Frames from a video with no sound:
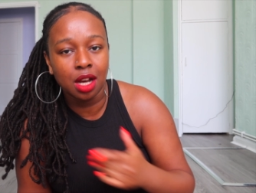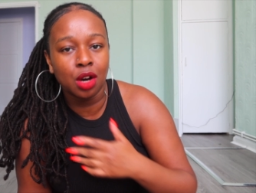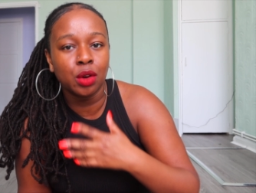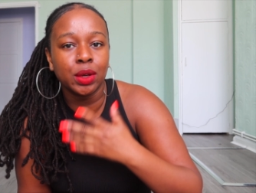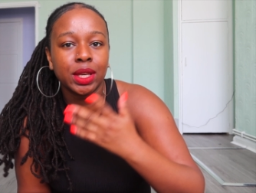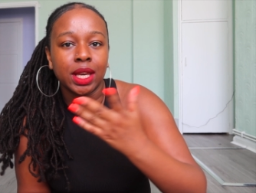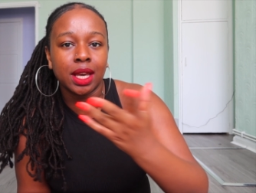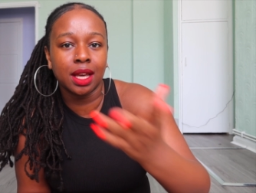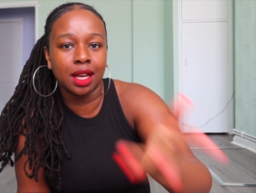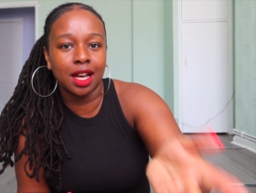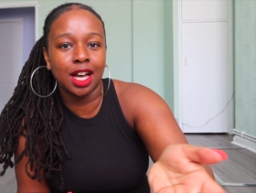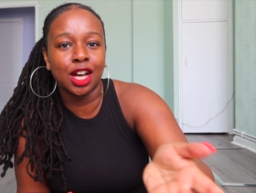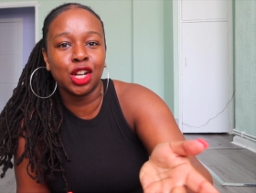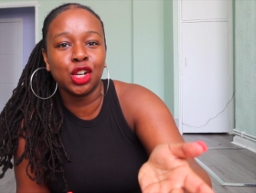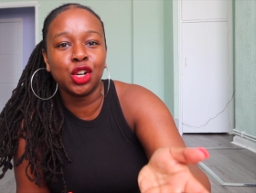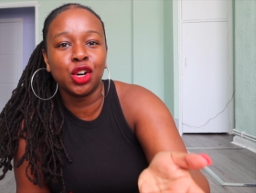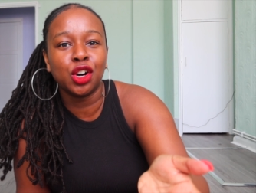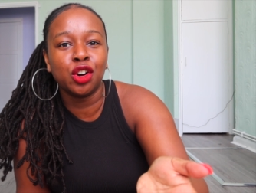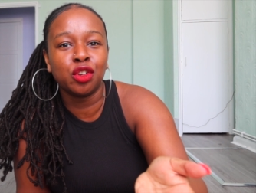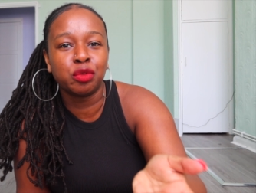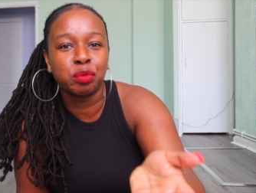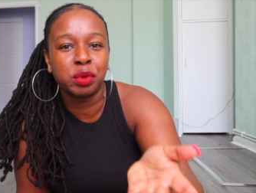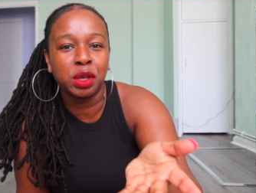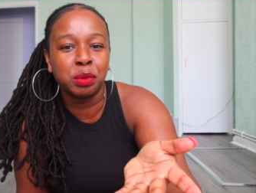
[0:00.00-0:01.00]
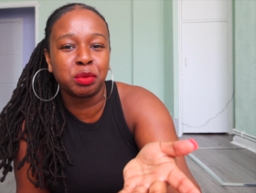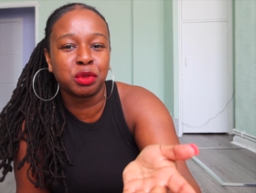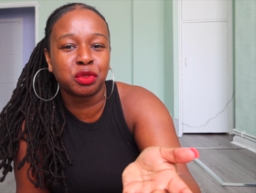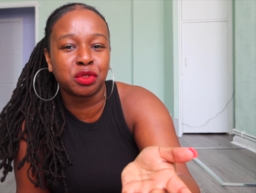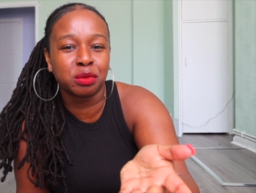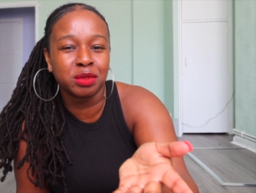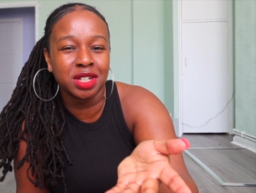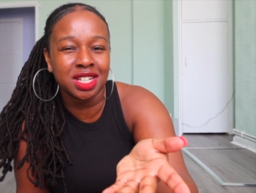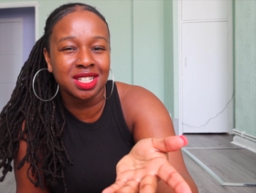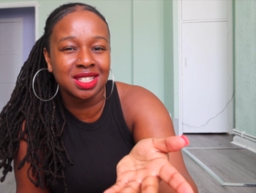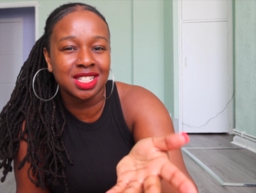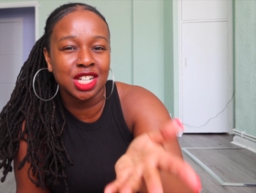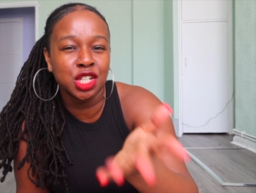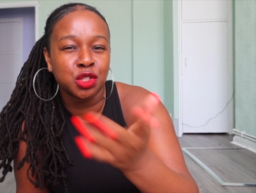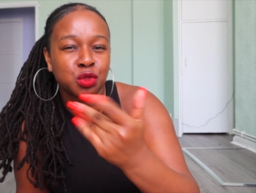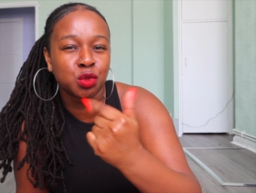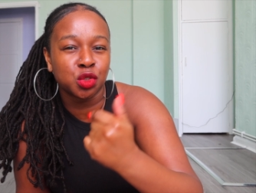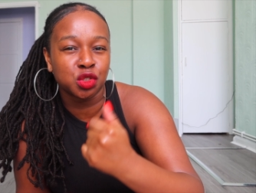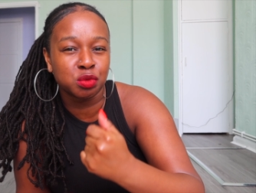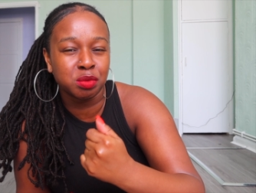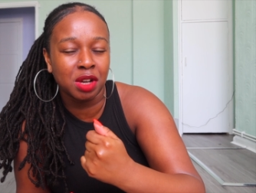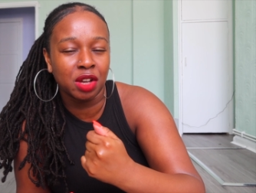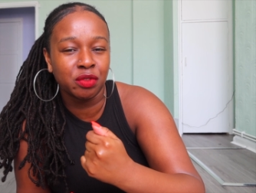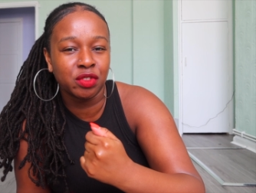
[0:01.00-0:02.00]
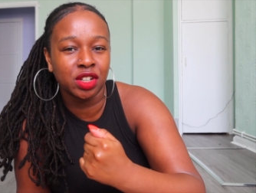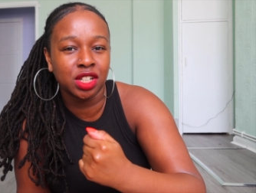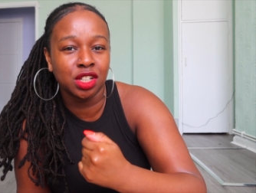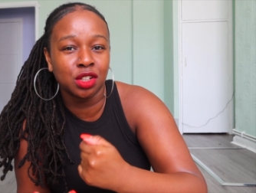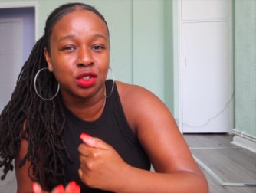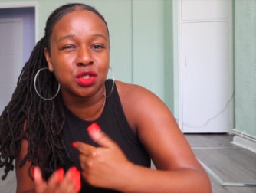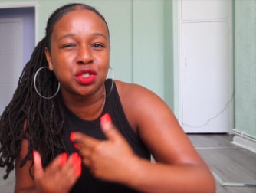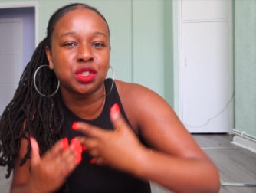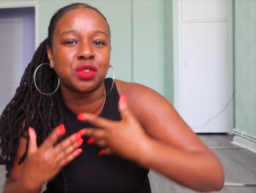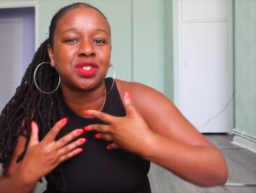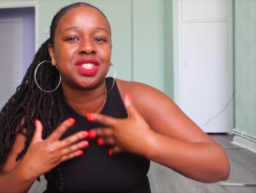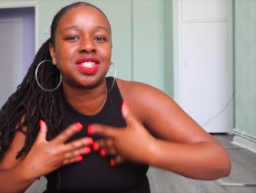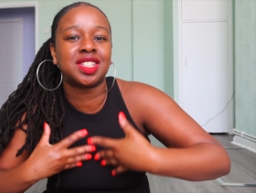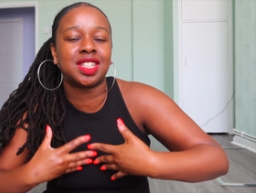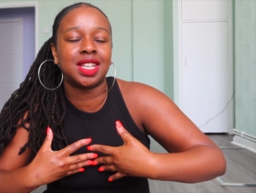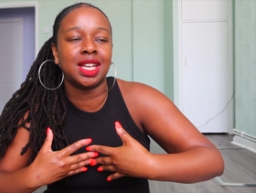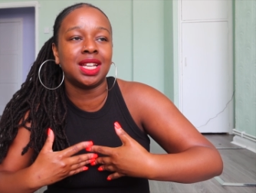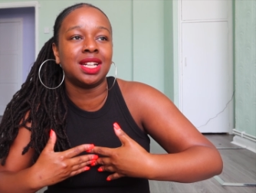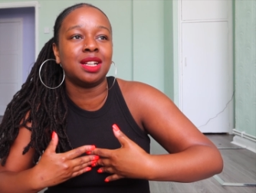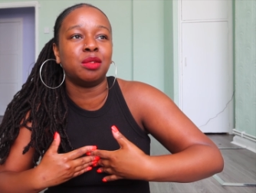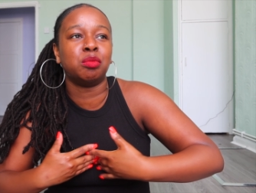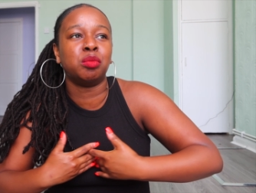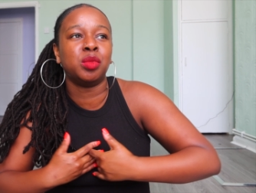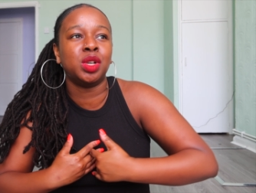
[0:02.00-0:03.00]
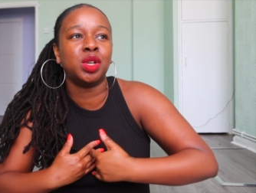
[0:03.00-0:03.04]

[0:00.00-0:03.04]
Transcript: Oh yeah, a lot of people from the States watch my videos. So skint